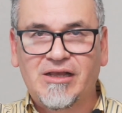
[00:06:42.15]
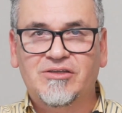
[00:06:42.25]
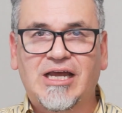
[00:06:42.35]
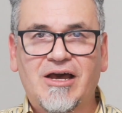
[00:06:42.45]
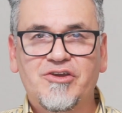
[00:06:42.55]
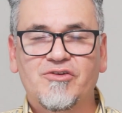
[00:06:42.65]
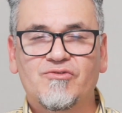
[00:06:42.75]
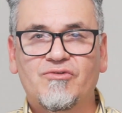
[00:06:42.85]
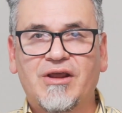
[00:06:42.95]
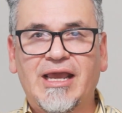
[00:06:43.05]
else. How you
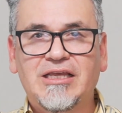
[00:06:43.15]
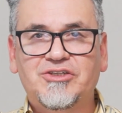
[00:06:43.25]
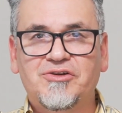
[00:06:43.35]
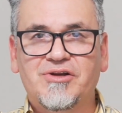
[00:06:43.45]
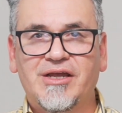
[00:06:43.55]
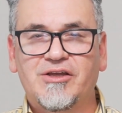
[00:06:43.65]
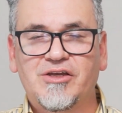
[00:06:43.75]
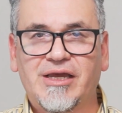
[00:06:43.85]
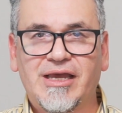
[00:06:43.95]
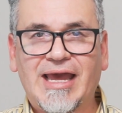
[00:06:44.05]
raise your
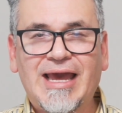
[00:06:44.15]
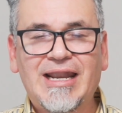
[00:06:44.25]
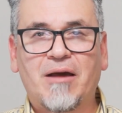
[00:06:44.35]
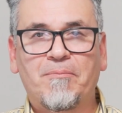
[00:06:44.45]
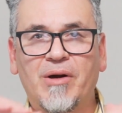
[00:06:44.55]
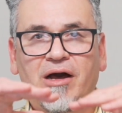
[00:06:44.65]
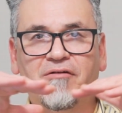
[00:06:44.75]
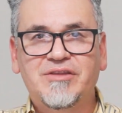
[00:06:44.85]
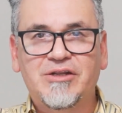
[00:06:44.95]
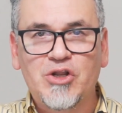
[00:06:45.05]
head
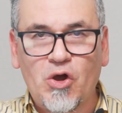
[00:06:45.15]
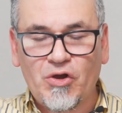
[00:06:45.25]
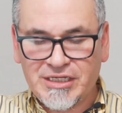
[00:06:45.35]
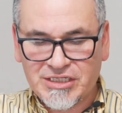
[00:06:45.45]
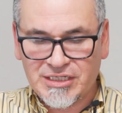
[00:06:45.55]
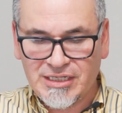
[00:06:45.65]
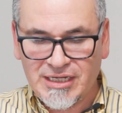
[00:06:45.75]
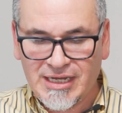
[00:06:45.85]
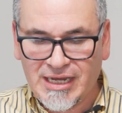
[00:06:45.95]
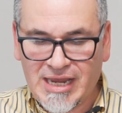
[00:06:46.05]
above the noise.
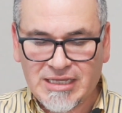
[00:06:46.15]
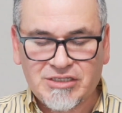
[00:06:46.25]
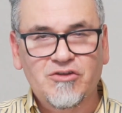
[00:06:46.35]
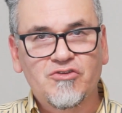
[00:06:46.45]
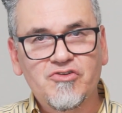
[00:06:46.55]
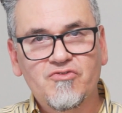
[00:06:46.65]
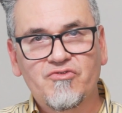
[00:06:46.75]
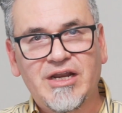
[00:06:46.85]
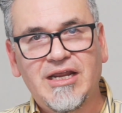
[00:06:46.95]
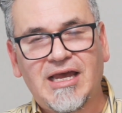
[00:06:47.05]
It's you
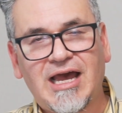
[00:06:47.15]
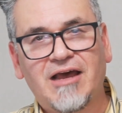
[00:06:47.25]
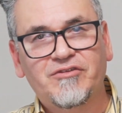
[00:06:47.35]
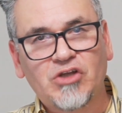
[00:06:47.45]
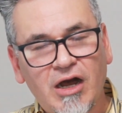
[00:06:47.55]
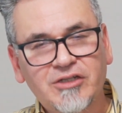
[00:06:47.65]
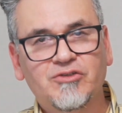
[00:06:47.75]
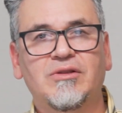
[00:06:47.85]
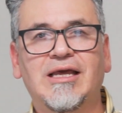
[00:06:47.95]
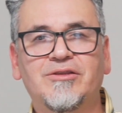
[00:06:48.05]
really have talked
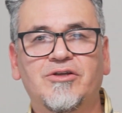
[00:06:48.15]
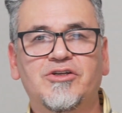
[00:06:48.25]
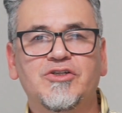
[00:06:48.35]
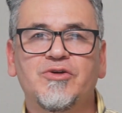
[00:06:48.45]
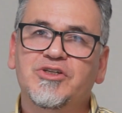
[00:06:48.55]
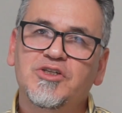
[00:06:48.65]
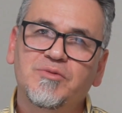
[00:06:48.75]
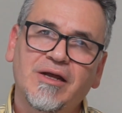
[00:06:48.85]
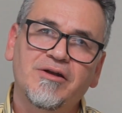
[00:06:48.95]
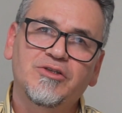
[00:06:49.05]
to lenders. You're
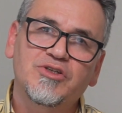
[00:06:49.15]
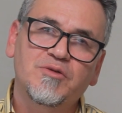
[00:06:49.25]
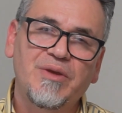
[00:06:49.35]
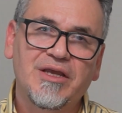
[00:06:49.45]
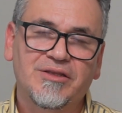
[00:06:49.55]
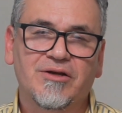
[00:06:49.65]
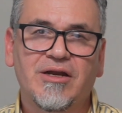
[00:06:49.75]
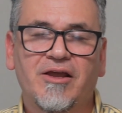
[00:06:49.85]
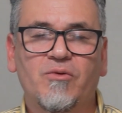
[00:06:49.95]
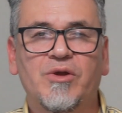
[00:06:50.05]
starting to speak their
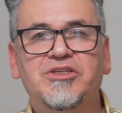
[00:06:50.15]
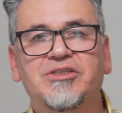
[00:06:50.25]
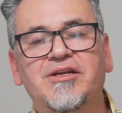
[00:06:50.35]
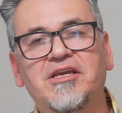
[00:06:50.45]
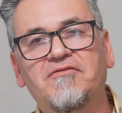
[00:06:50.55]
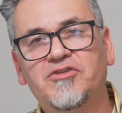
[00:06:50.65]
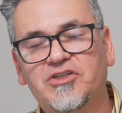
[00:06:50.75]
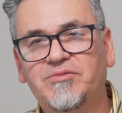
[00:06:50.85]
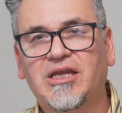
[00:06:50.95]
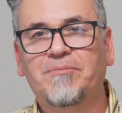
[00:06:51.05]
language. They give you
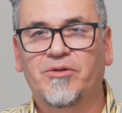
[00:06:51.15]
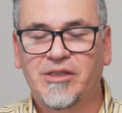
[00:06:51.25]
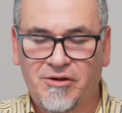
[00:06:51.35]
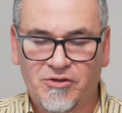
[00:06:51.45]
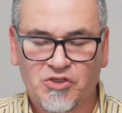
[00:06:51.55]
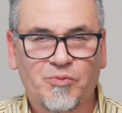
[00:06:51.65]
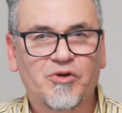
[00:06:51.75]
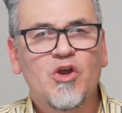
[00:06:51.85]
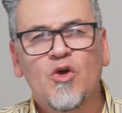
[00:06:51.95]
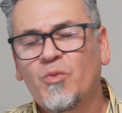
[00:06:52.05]
some type of letter of
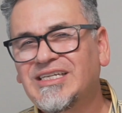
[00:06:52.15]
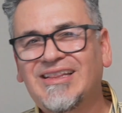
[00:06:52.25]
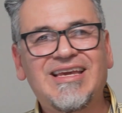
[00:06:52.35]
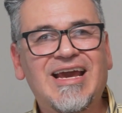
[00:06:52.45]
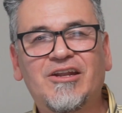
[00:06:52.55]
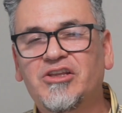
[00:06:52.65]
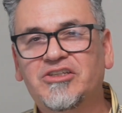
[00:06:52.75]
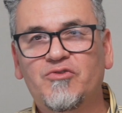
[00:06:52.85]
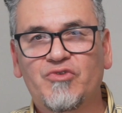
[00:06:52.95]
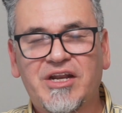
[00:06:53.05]
support, which at the end, it
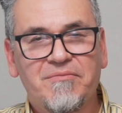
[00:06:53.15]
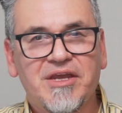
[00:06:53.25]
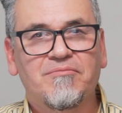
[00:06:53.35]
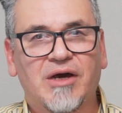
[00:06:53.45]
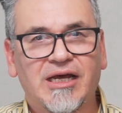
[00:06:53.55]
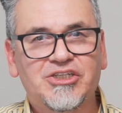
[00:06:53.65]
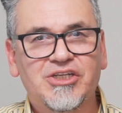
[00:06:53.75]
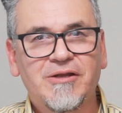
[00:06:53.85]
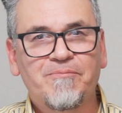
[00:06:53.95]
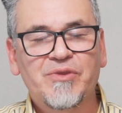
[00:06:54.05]
doesn't really mean much,